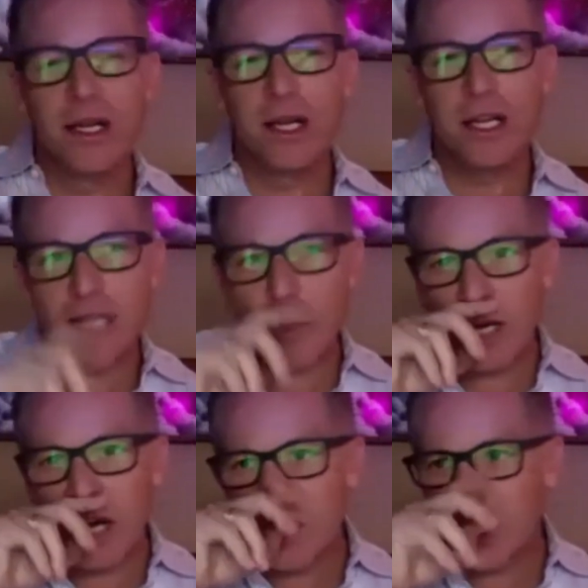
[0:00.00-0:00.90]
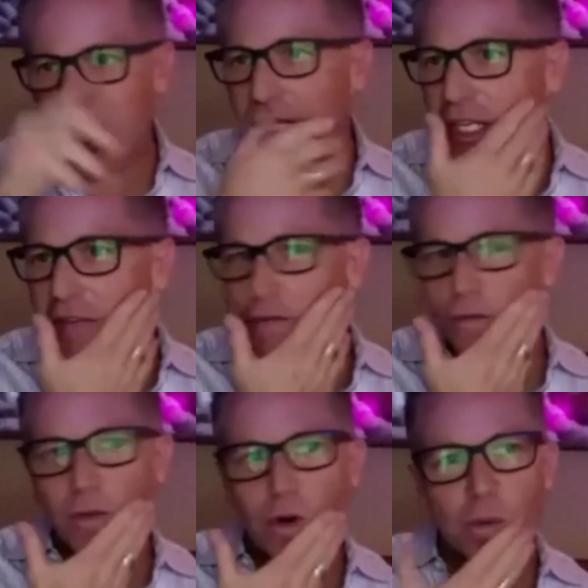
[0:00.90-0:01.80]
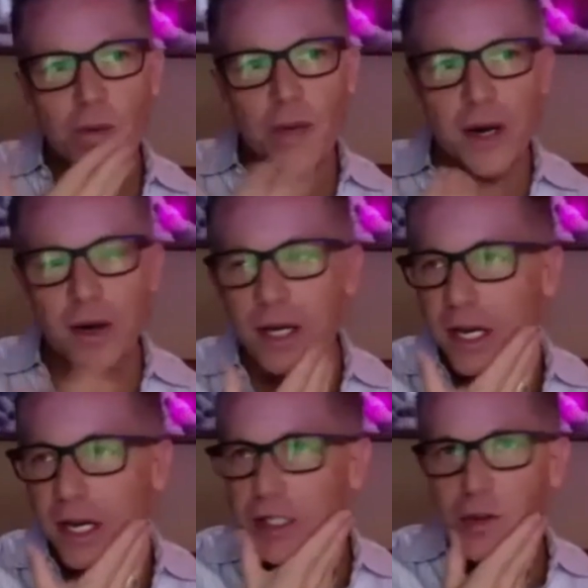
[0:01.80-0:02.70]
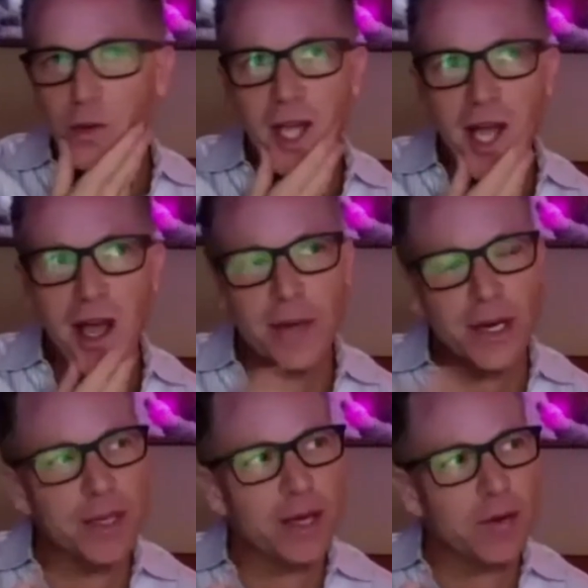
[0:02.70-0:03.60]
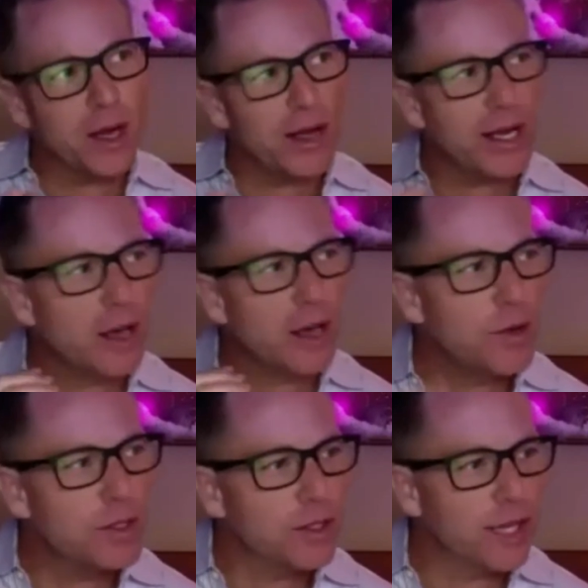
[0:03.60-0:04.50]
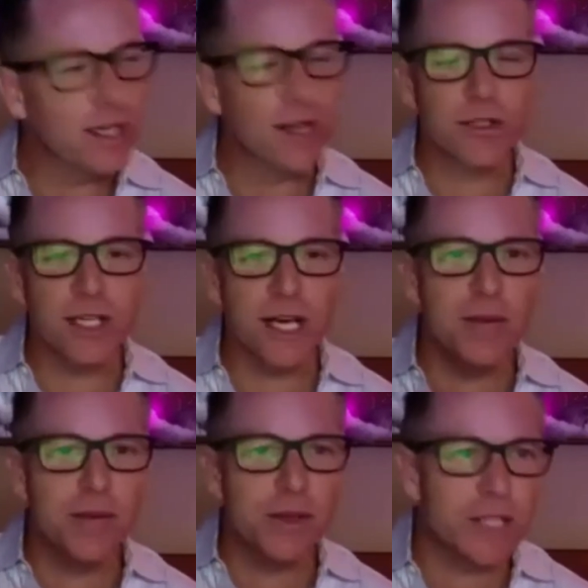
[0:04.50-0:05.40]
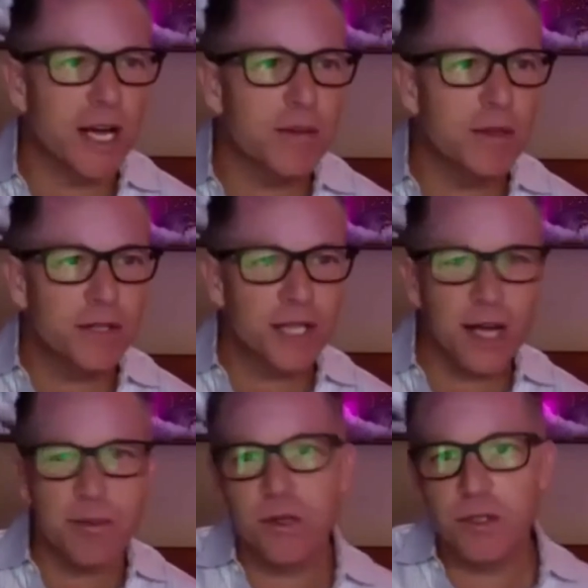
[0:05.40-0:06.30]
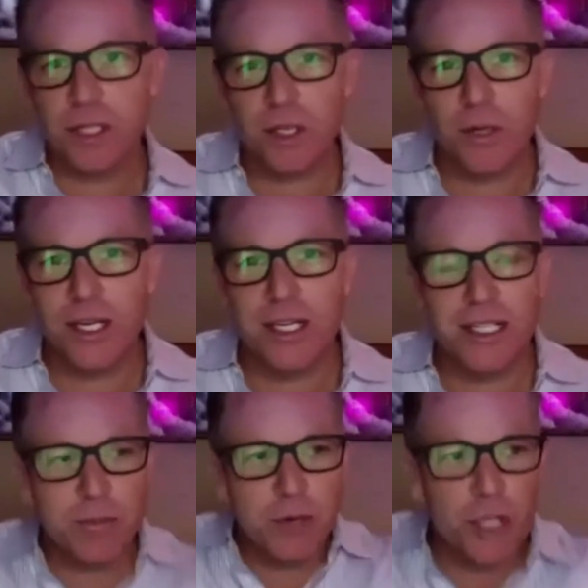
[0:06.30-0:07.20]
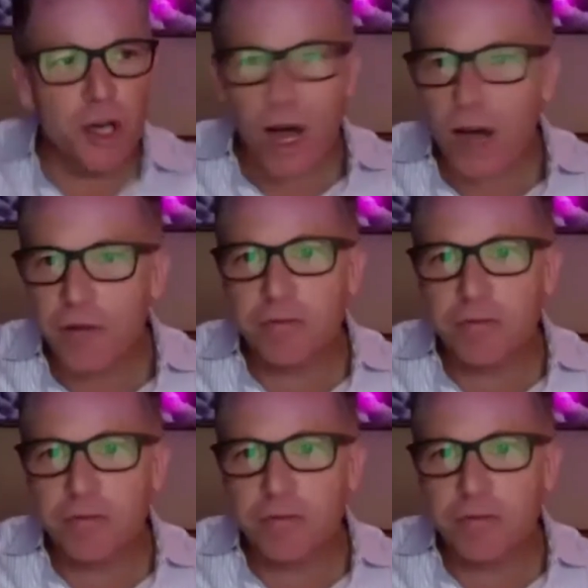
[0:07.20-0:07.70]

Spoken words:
It's like when I was going to leave corporate America and I was at 3M, and I'm like, well, I can always do that another time. So it was just so easy to push it off.